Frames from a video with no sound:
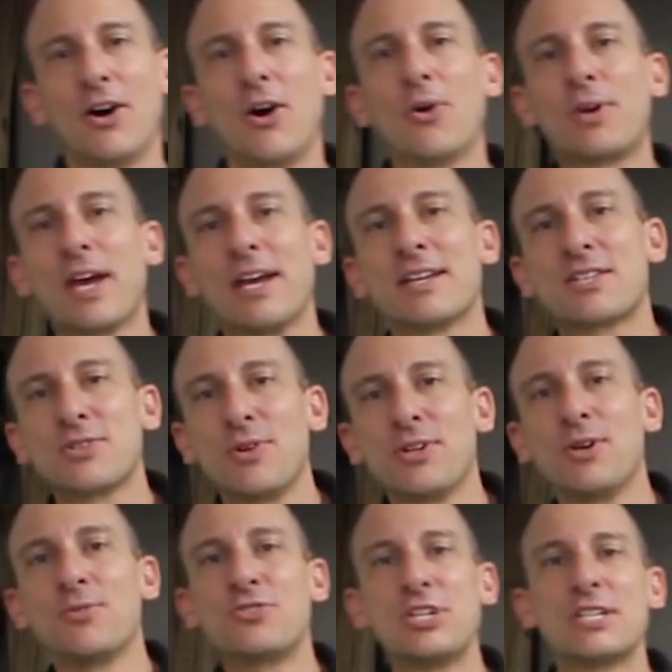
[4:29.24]
Okay, so I
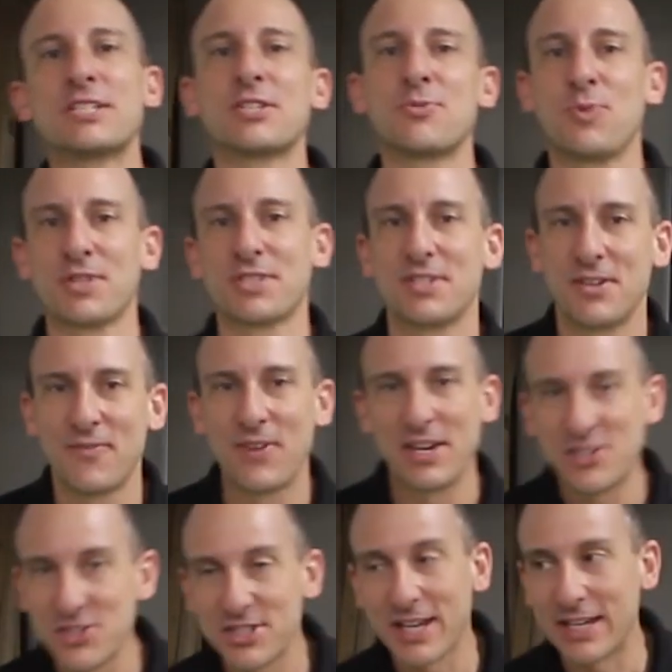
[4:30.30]
know Jesus wasn't a
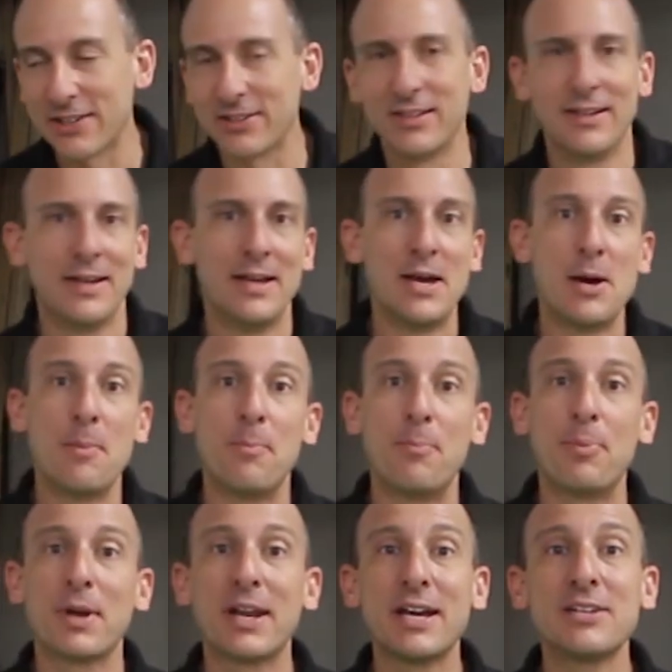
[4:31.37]
VeggieTale,
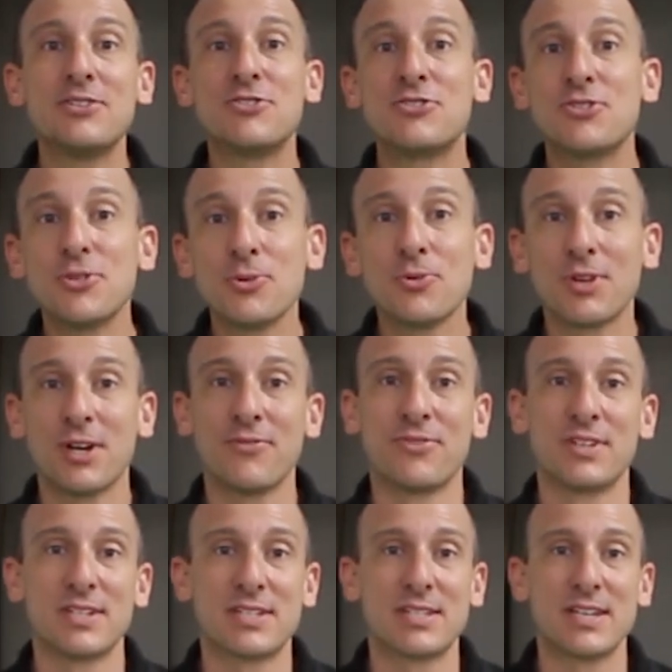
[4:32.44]
but I do love
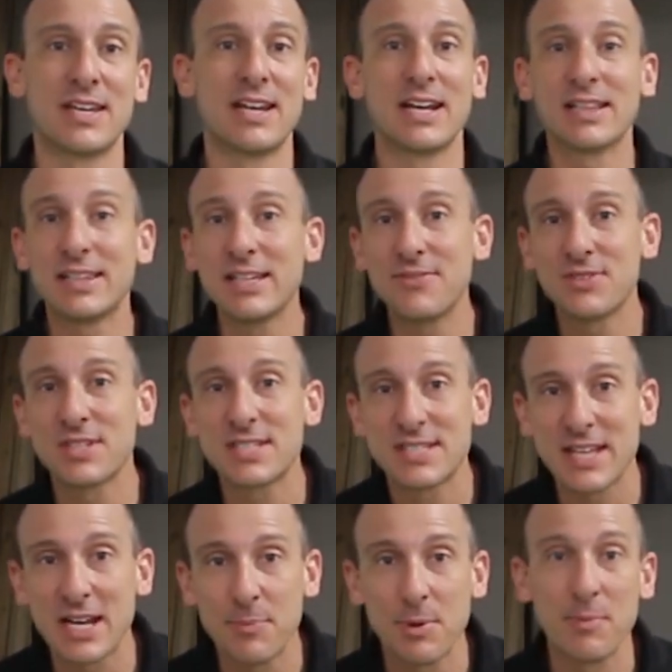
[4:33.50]
this, and I leave this
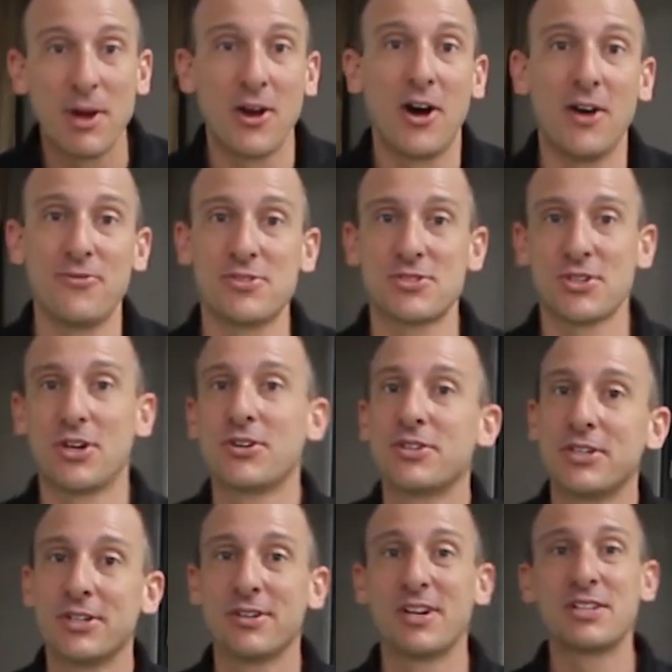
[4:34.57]
set up in my office all
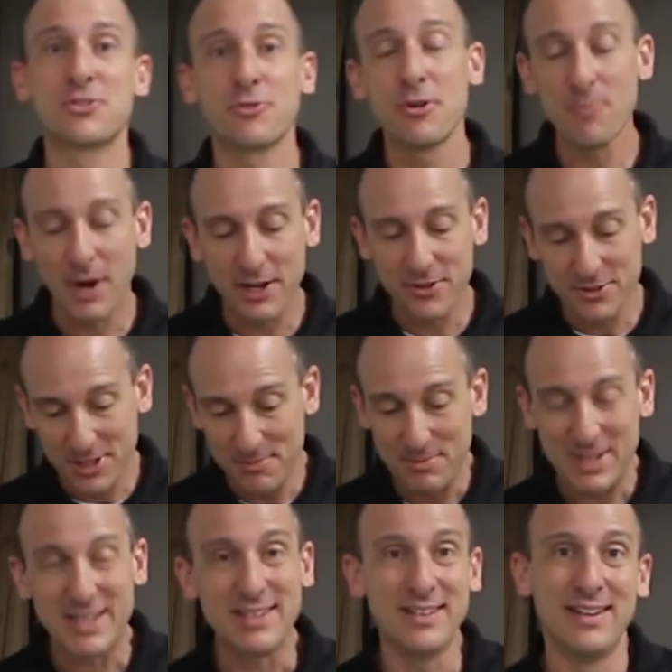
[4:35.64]
year. It's a reminder to
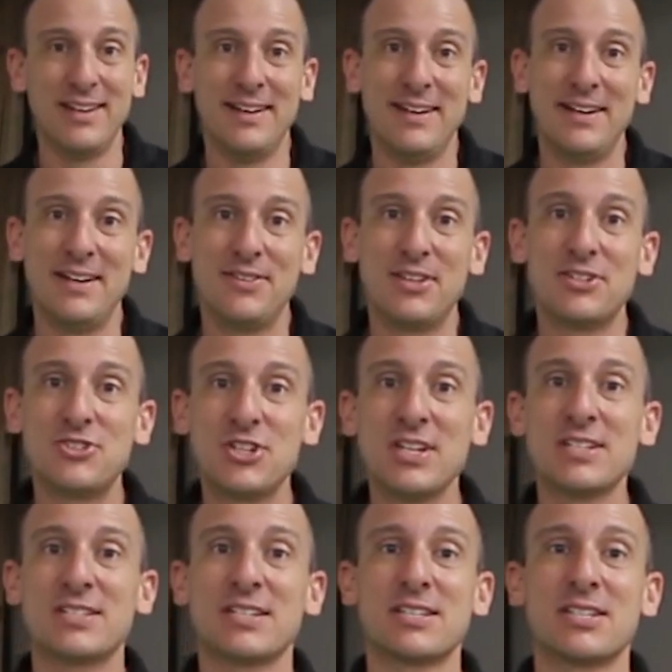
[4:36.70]
me that
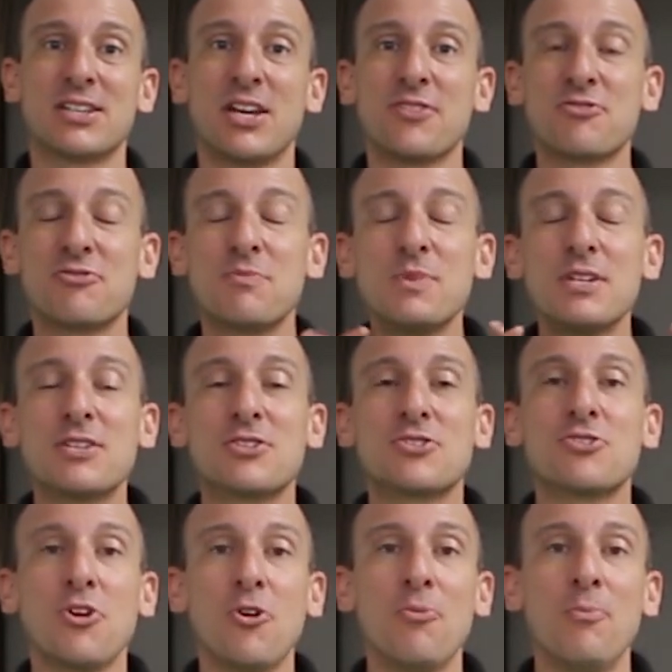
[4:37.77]
Jesus loves me
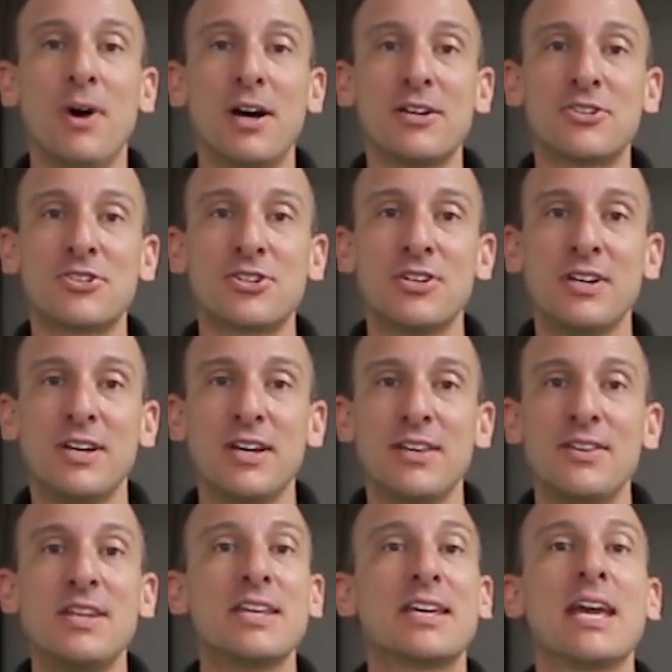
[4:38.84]
so much
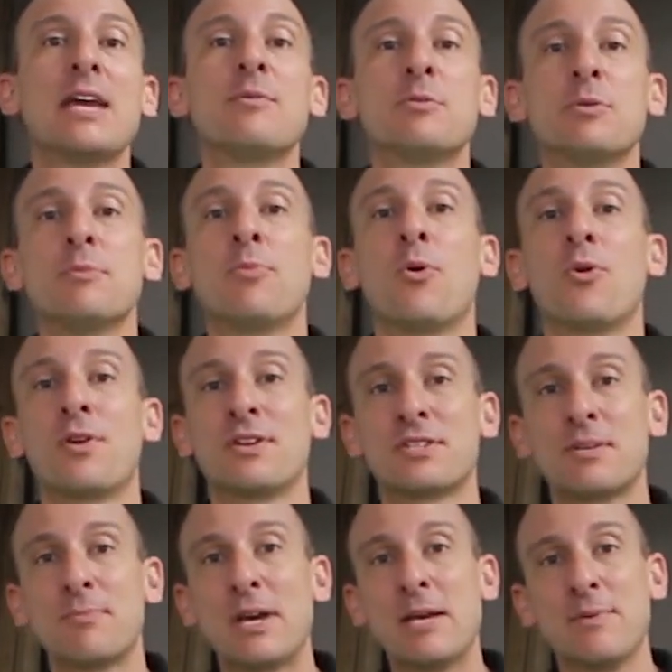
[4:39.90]
that He came to be born as
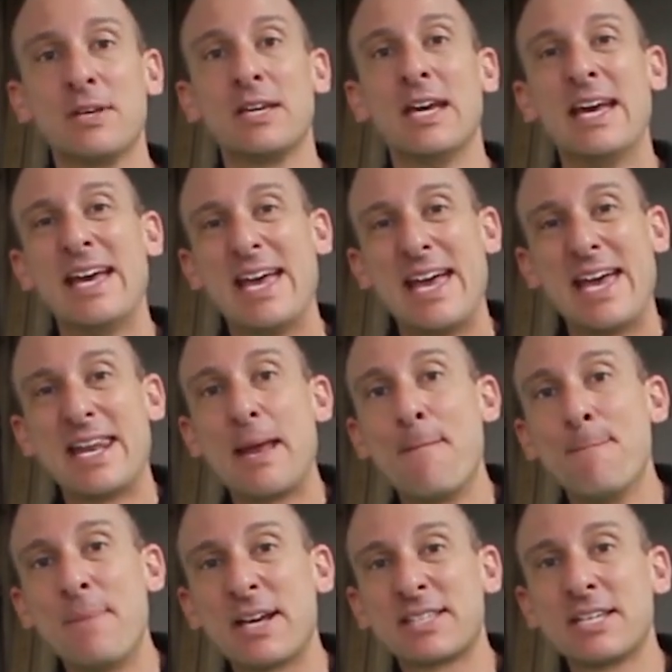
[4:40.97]
a baby in
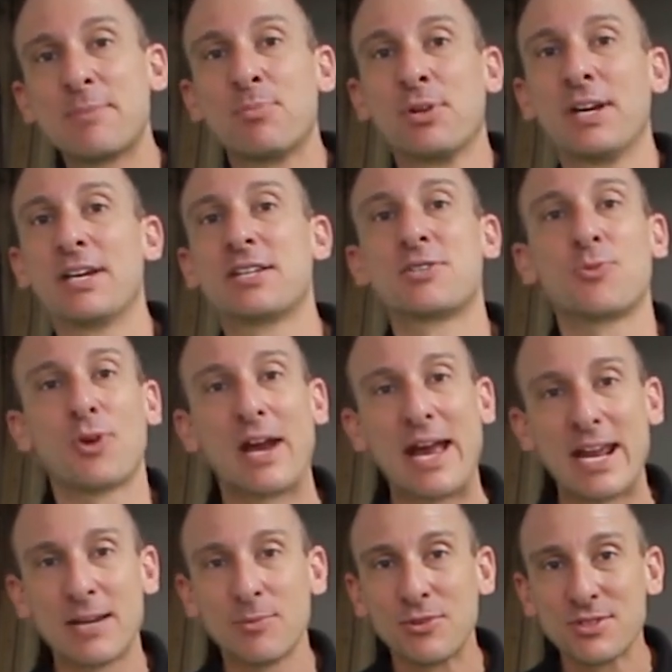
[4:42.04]
a messy place where
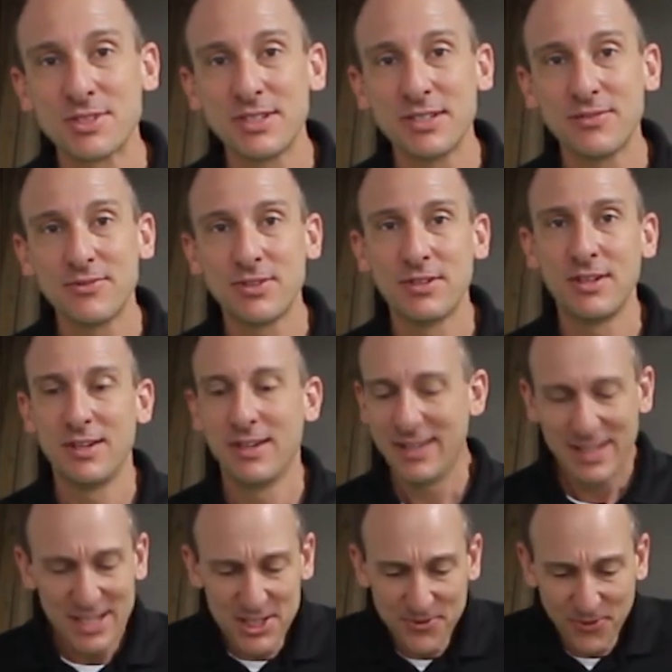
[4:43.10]
animals lived.
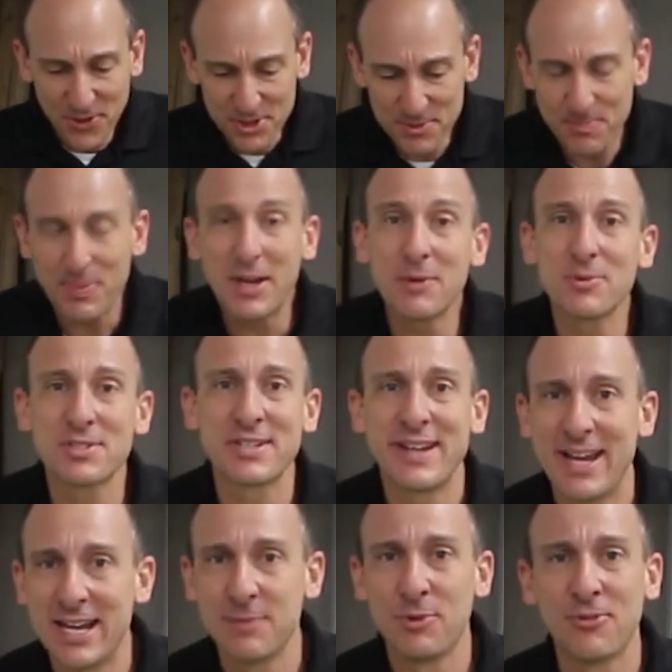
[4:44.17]
His first bed was an
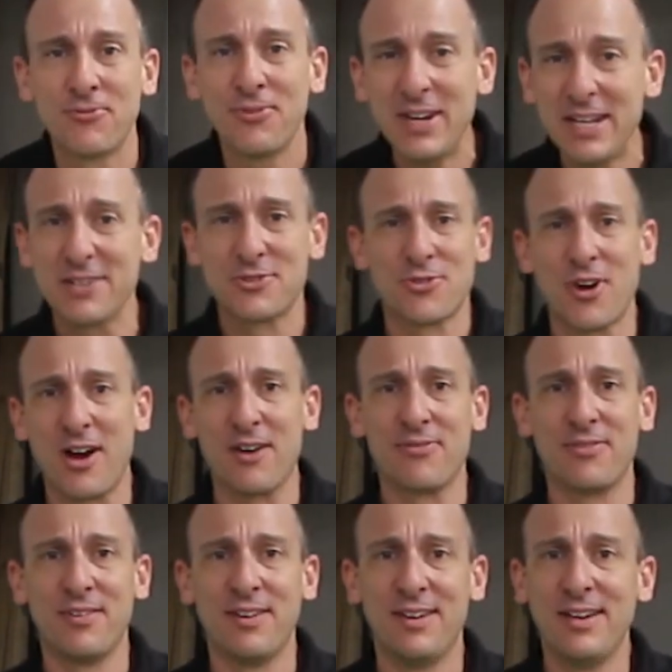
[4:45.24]
animal feeding
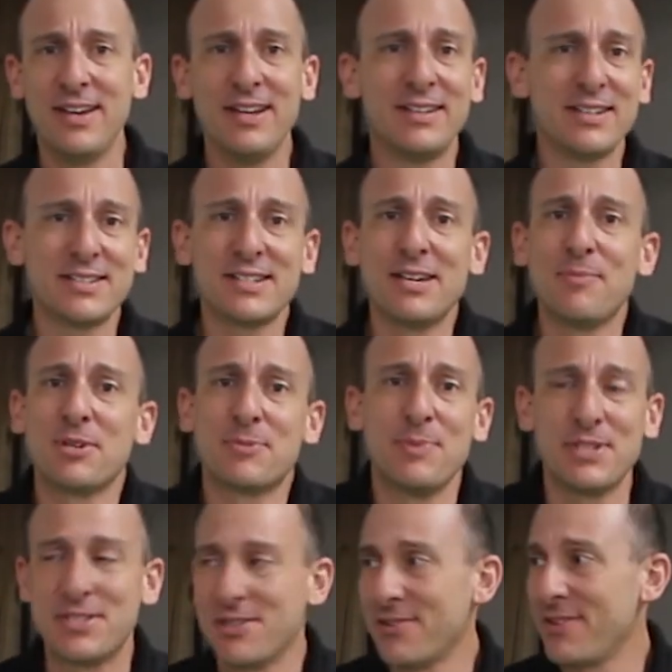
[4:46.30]
trough. It doesn't get much
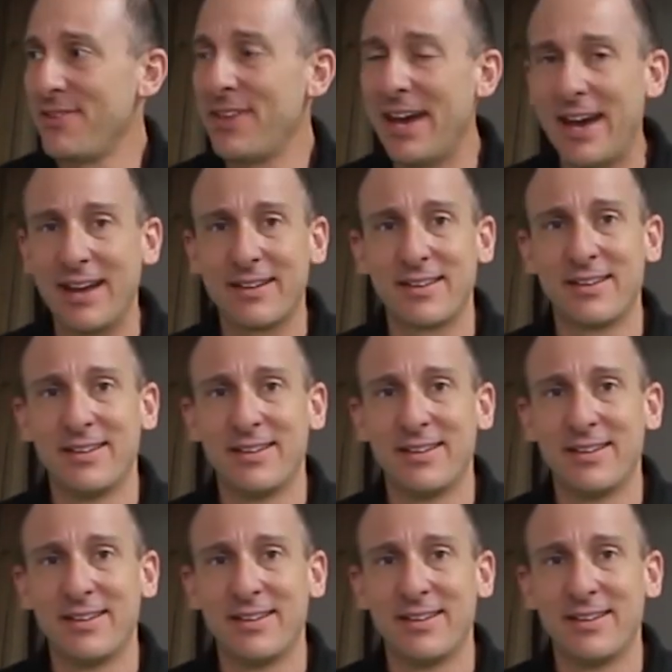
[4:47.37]
messier than that.